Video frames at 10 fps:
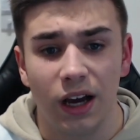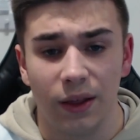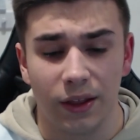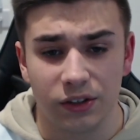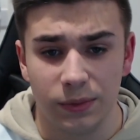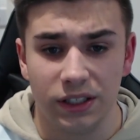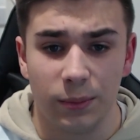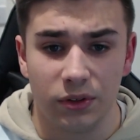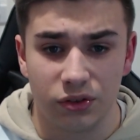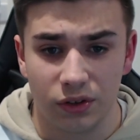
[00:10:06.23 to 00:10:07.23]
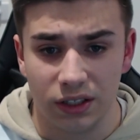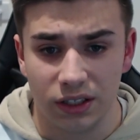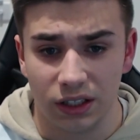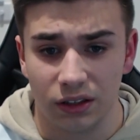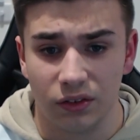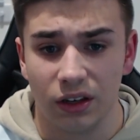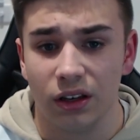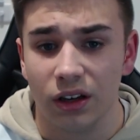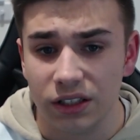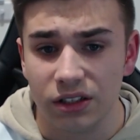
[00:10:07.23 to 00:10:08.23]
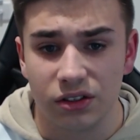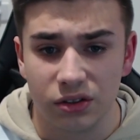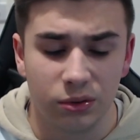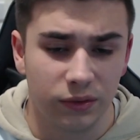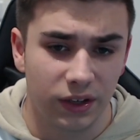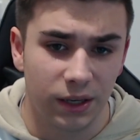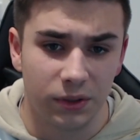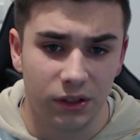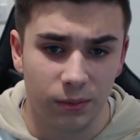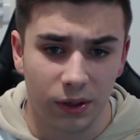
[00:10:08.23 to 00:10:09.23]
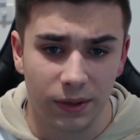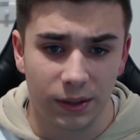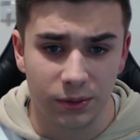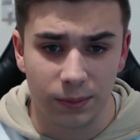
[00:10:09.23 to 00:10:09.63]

and that's me demonstrating the lightest sort of game that you might be able